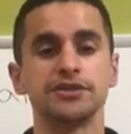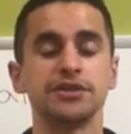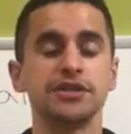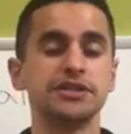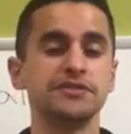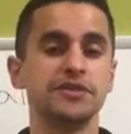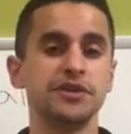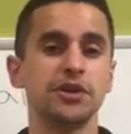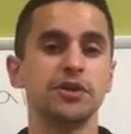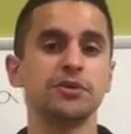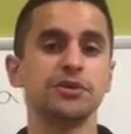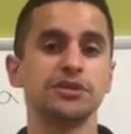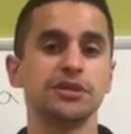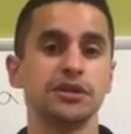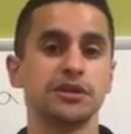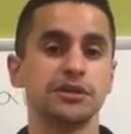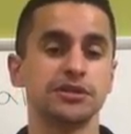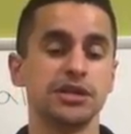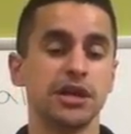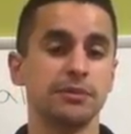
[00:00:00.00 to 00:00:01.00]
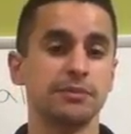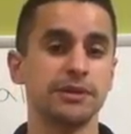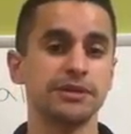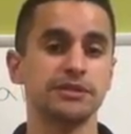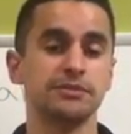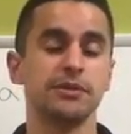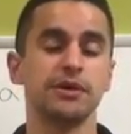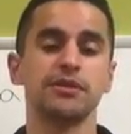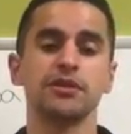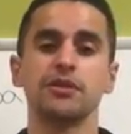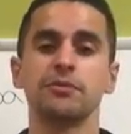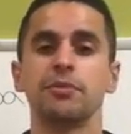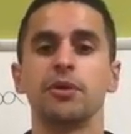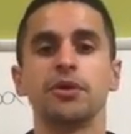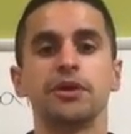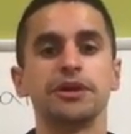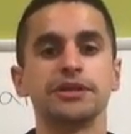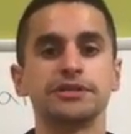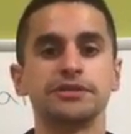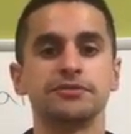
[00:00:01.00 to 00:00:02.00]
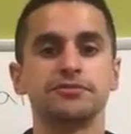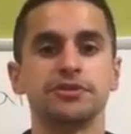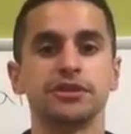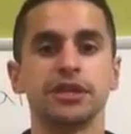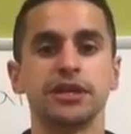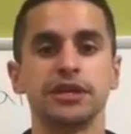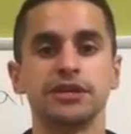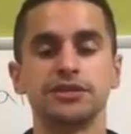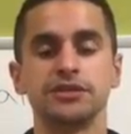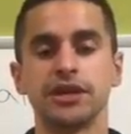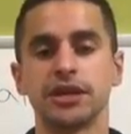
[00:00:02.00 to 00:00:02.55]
So this video we're going to talk about some other components related